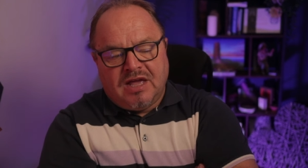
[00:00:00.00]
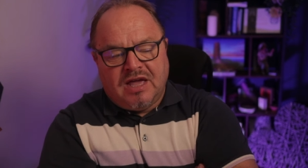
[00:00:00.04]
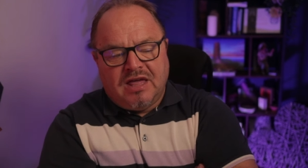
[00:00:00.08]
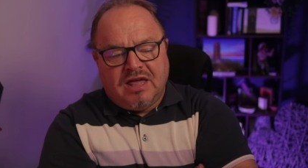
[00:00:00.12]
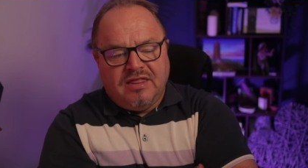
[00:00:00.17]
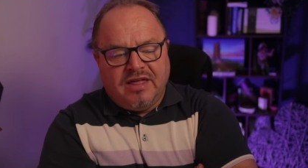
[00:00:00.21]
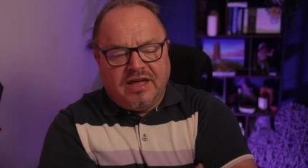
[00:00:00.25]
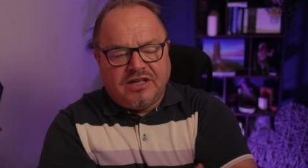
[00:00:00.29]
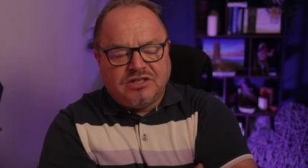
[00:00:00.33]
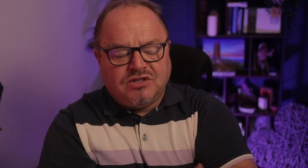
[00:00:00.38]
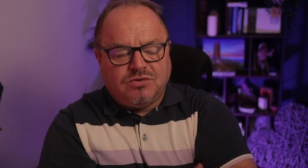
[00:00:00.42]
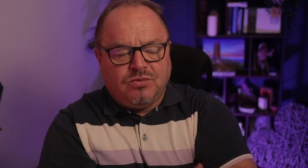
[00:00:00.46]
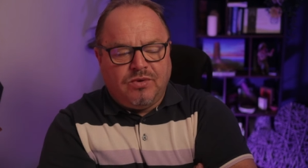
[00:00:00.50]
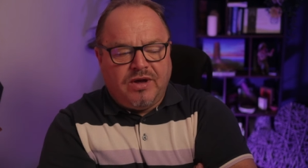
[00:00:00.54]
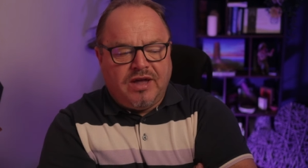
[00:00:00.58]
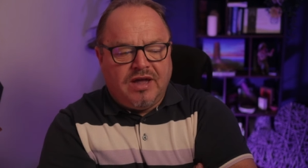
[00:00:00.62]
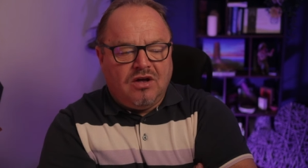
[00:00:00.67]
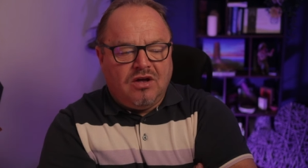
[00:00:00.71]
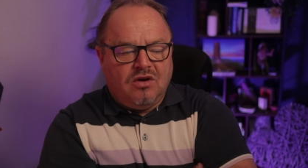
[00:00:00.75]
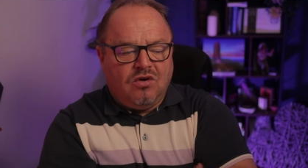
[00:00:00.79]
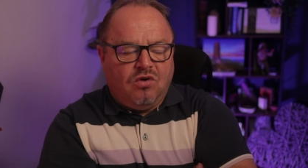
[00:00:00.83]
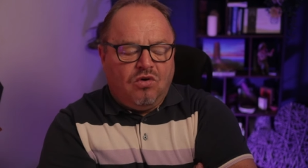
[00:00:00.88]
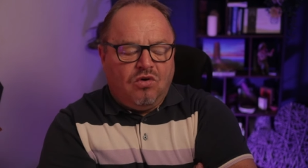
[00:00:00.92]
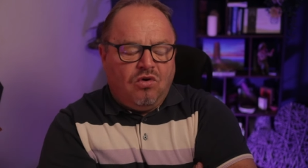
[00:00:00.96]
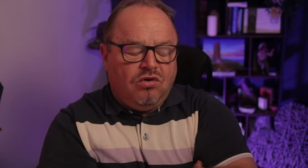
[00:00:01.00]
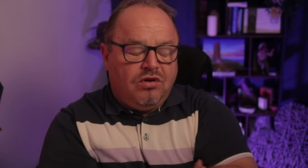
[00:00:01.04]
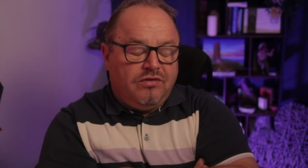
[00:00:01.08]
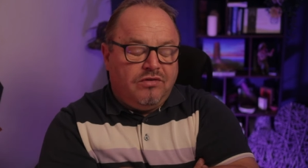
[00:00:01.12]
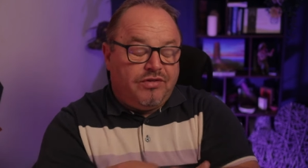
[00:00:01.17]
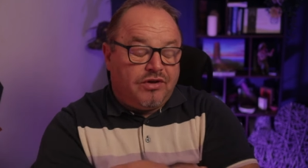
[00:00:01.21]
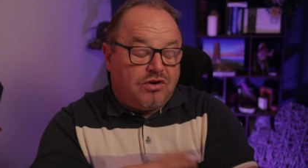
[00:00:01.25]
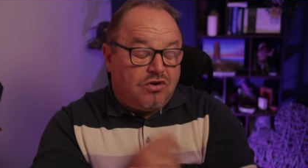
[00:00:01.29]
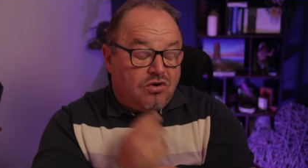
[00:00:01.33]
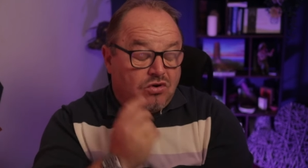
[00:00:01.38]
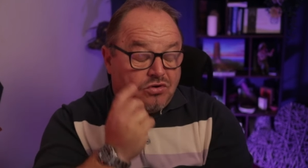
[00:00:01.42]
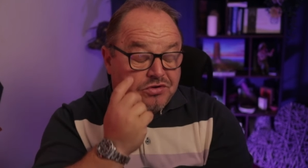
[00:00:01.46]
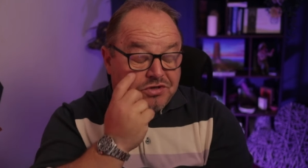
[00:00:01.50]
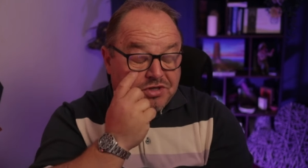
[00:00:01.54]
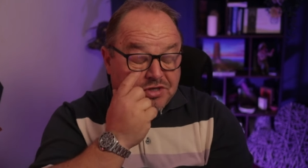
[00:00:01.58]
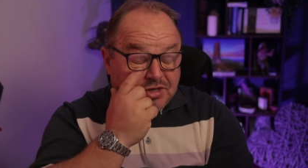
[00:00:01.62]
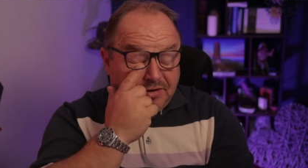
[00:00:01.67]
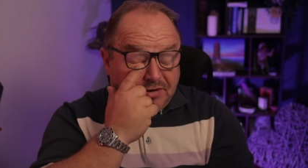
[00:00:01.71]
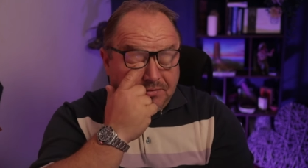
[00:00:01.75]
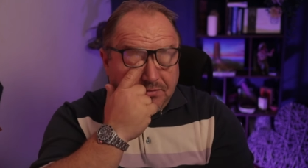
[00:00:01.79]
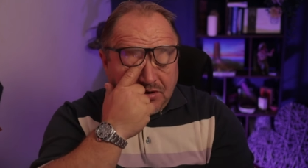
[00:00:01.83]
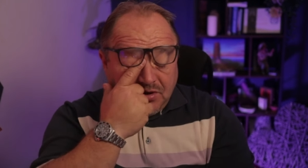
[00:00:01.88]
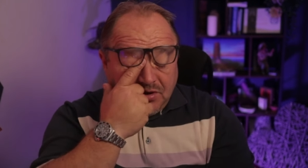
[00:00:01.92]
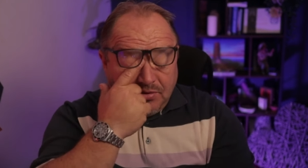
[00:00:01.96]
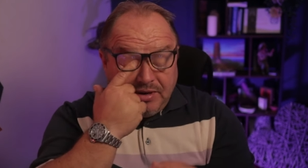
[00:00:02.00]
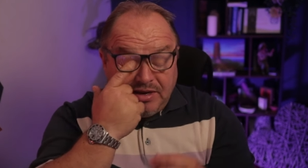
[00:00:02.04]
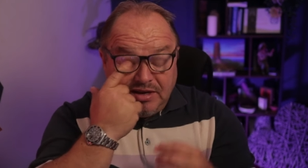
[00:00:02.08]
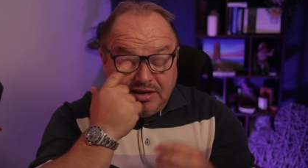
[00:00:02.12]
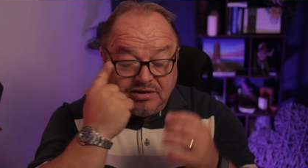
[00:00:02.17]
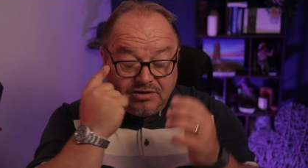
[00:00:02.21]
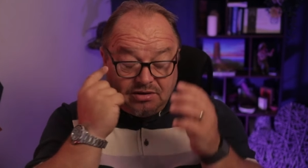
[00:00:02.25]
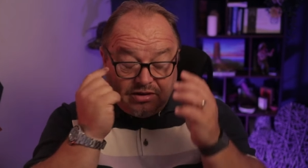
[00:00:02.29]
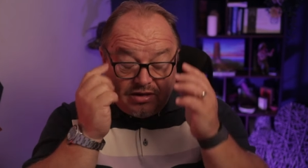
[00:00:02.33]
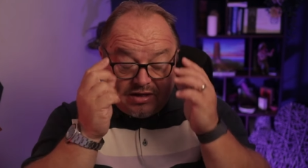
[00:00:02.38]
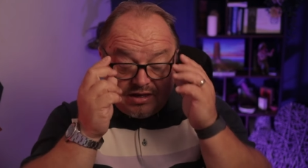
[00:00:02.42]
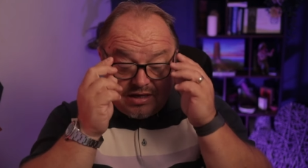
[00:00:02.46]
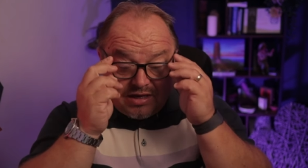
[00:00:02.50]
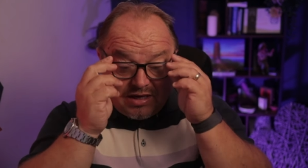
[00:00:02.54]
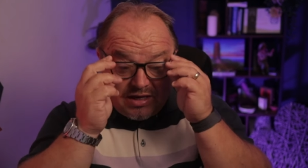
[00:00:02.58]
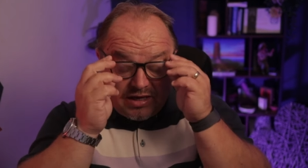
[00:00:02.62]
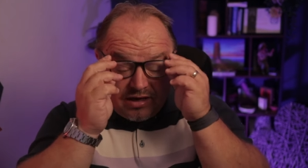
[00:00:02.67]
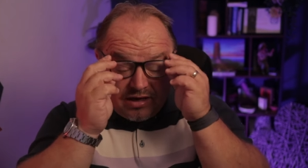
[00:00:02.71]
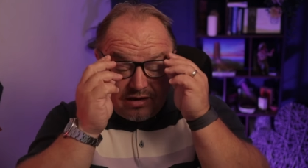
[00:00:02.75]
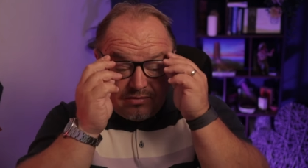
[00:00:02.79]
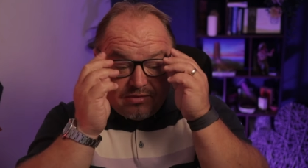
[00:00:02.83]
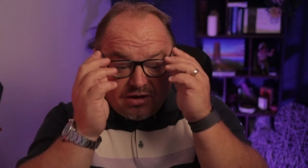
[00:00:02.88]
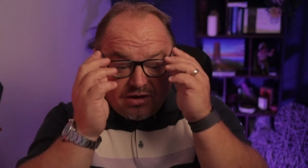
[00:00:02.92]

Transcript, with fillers: And that's where all of the courses I'm doing are here.